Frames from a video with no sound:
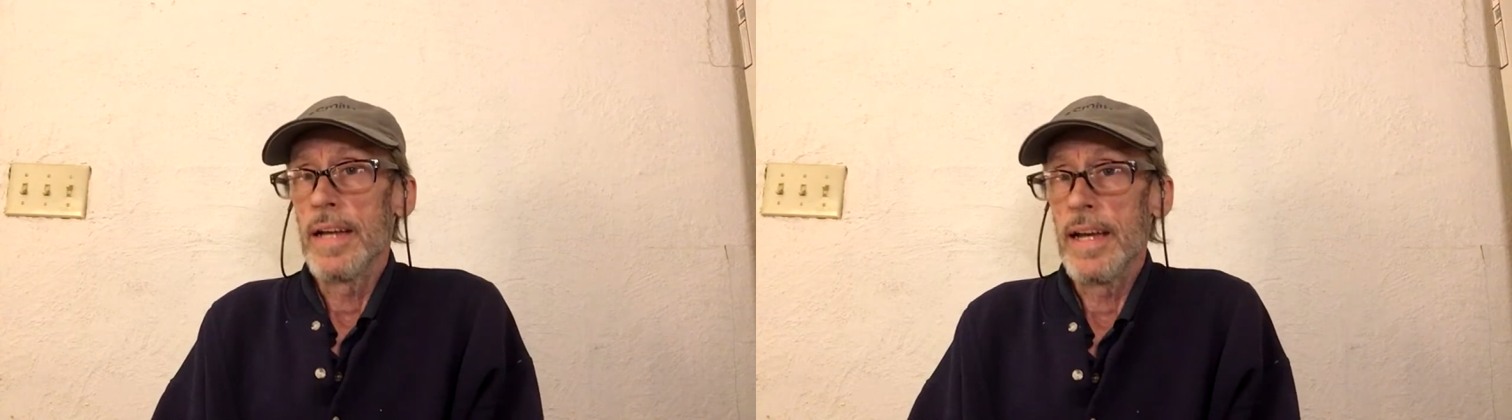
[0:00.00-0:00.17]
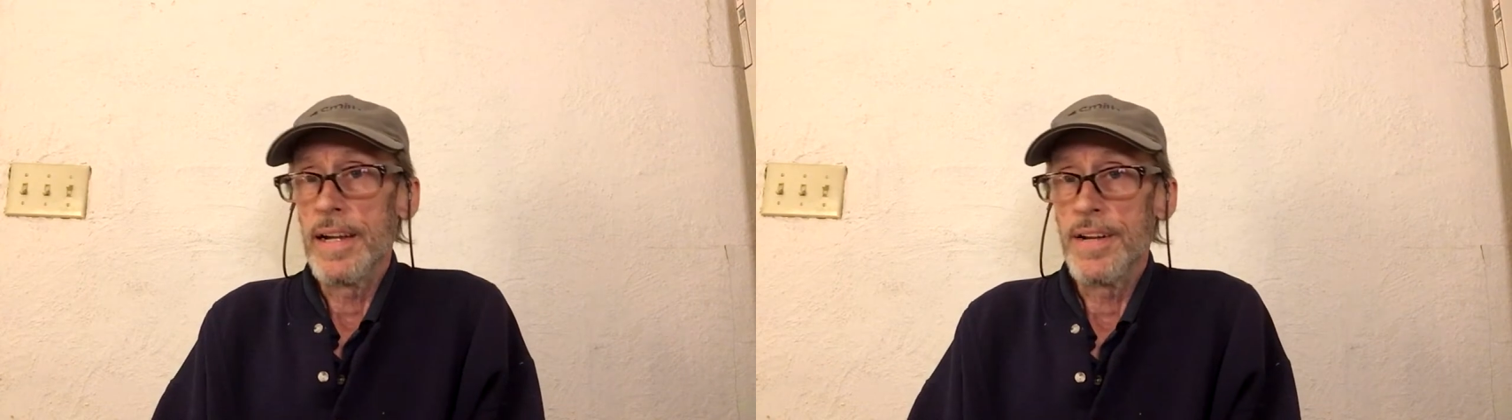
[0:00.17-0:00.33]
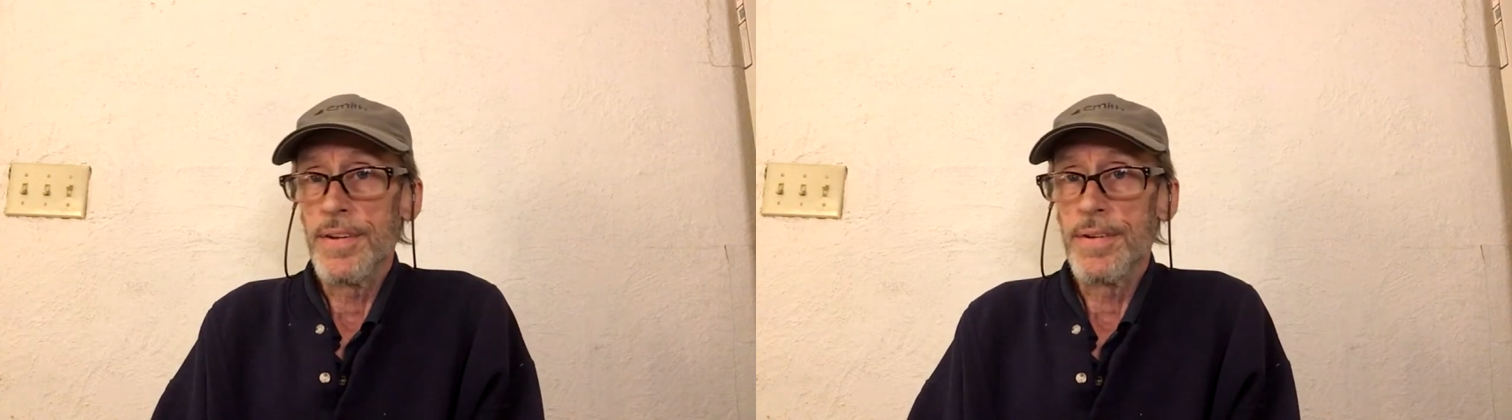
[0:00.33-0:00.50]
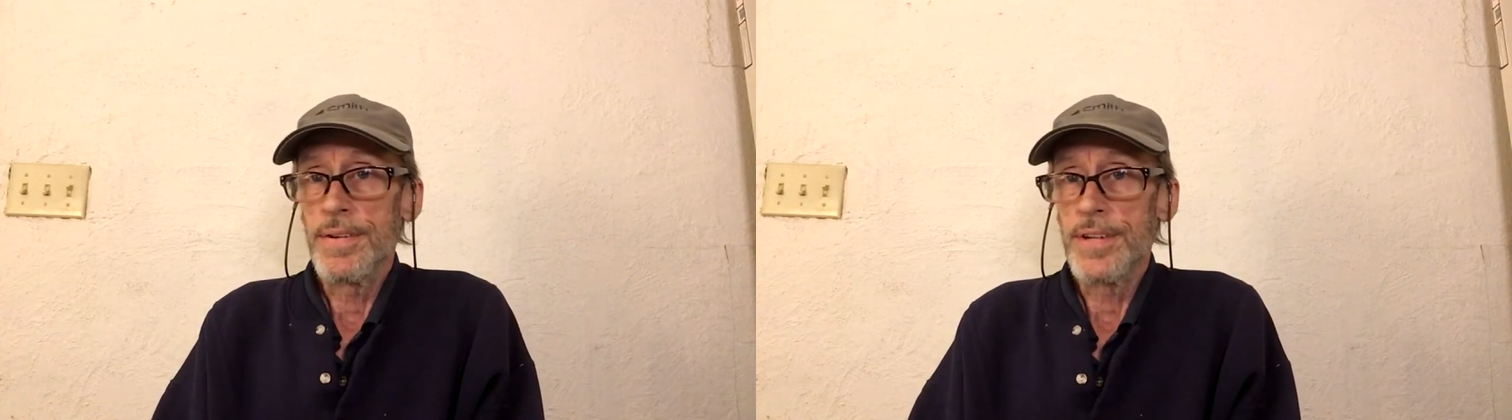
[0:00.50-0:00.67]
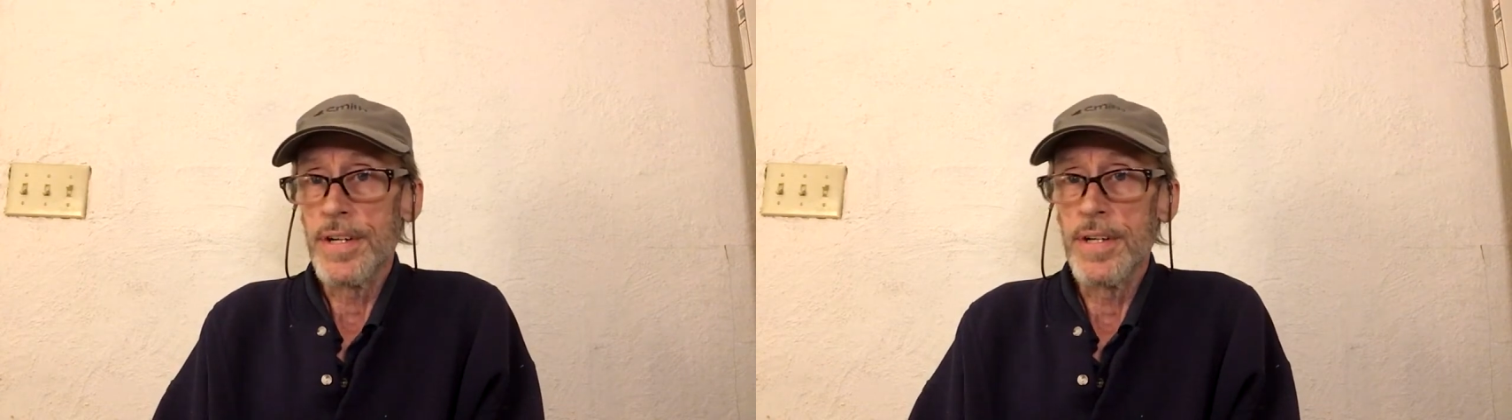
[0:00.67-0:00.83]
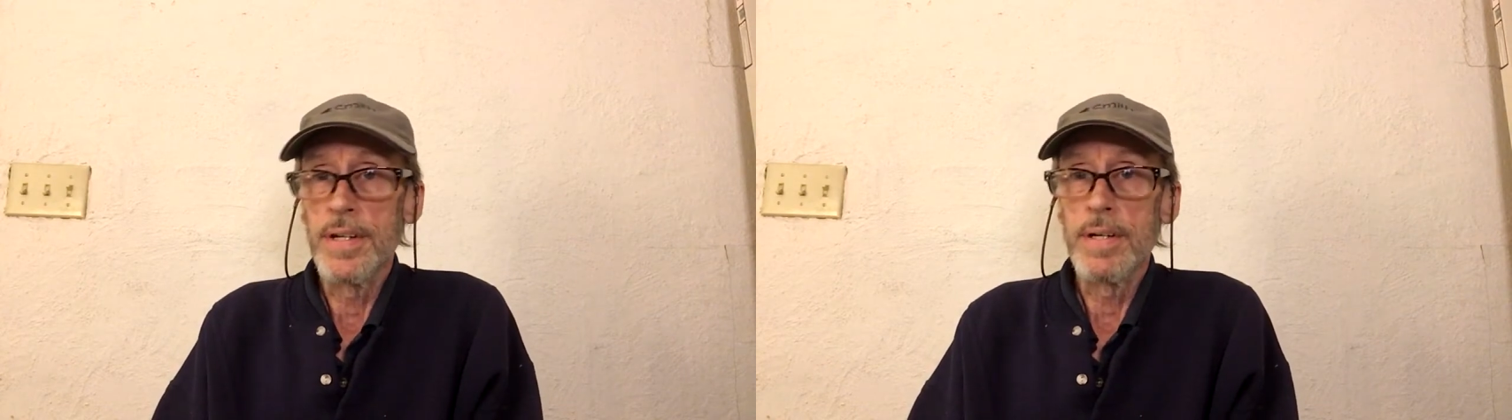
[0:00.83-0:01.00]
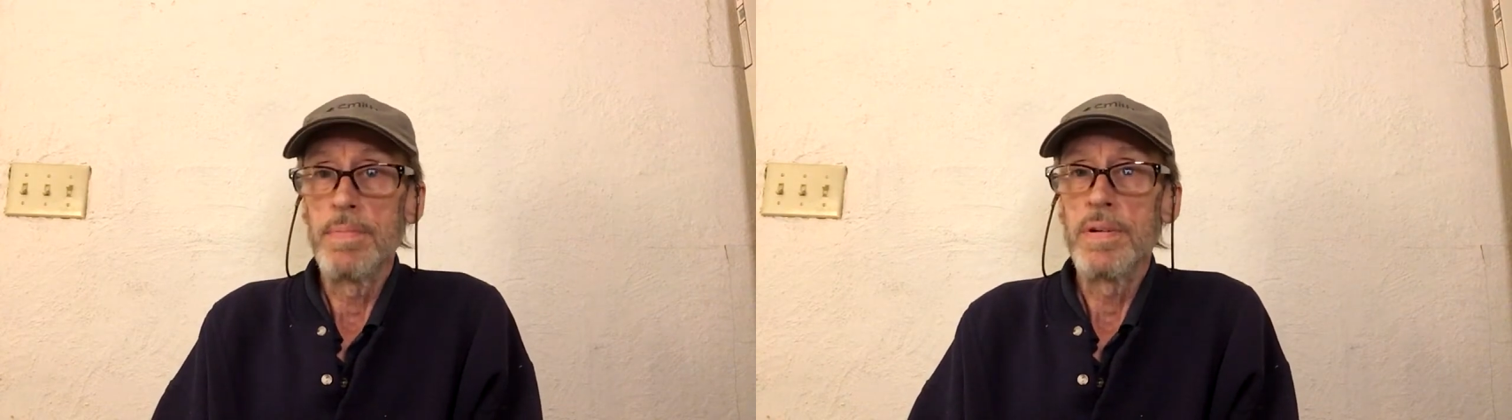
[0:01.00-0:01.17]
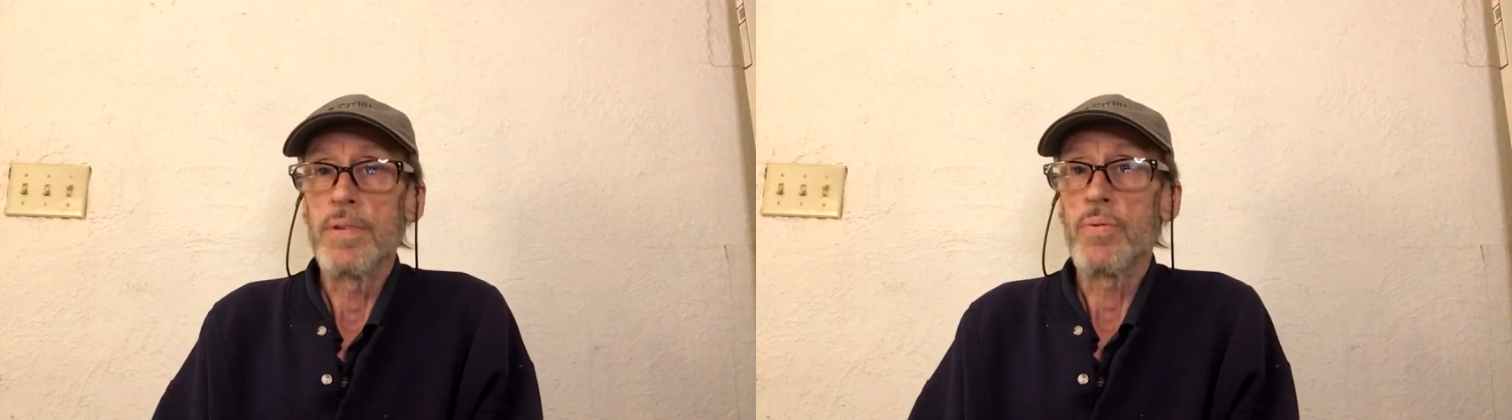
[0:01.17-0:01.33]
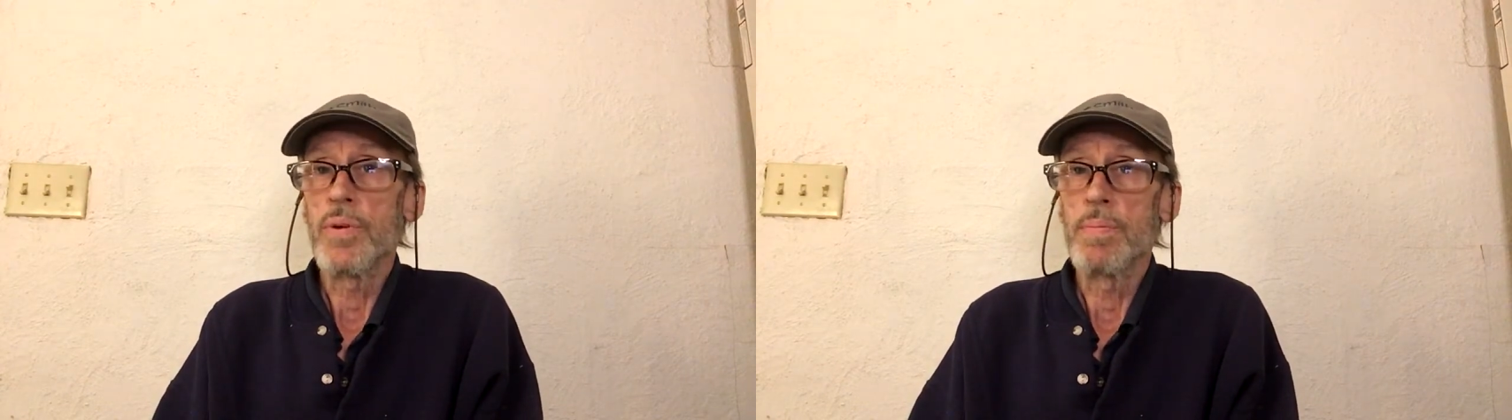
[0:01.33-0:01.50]
a tub
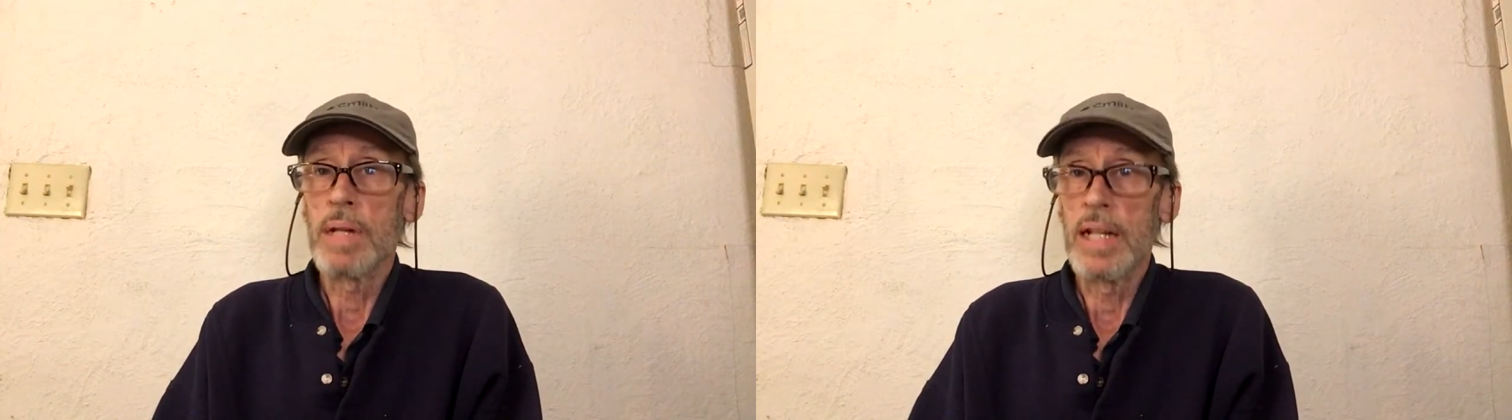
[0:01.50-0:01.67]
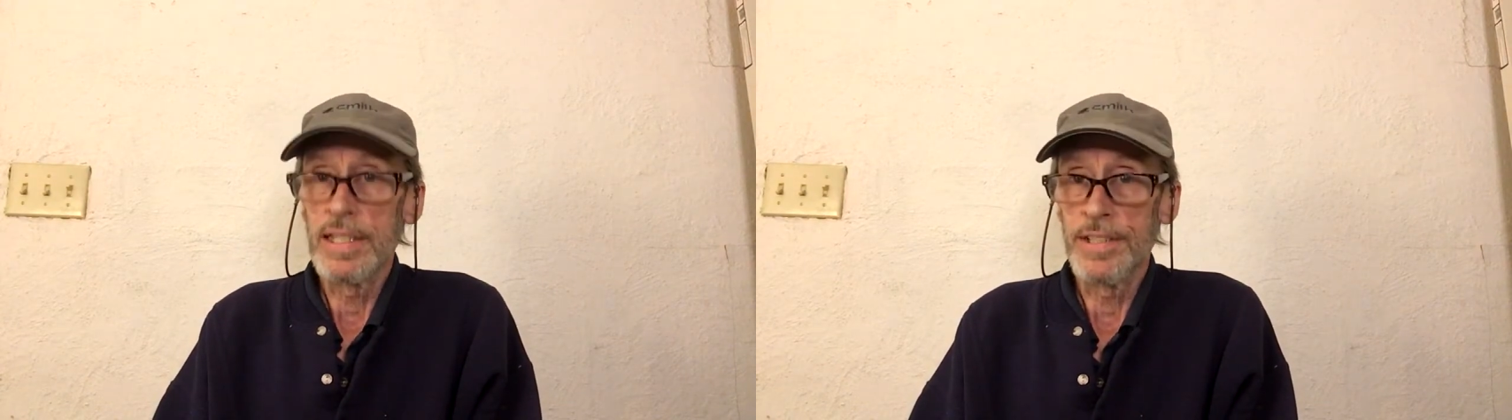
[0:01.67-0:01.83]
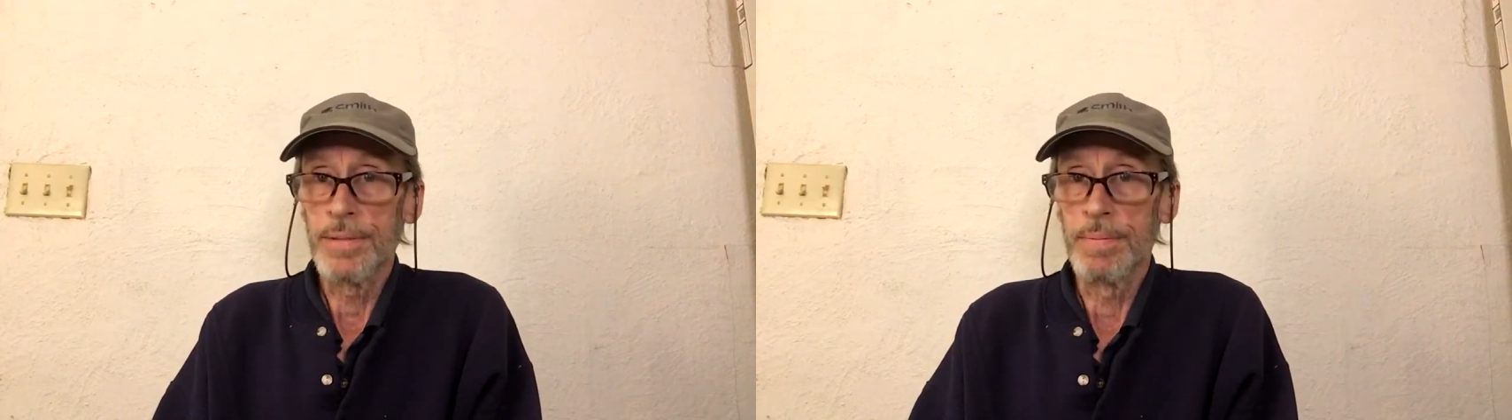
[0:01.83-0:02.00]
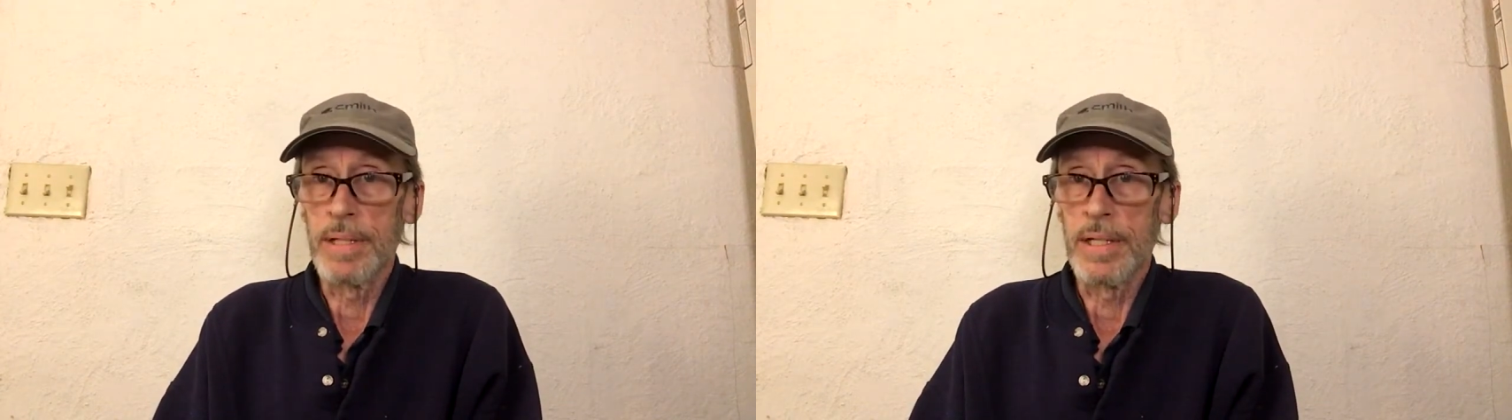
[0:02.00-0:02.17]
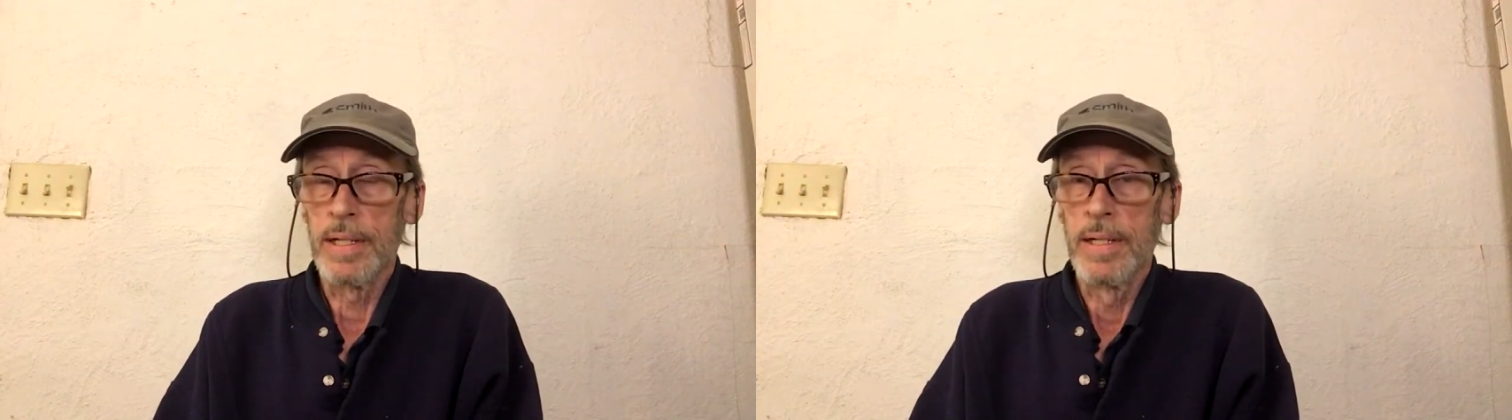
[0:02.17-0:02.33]
replacement.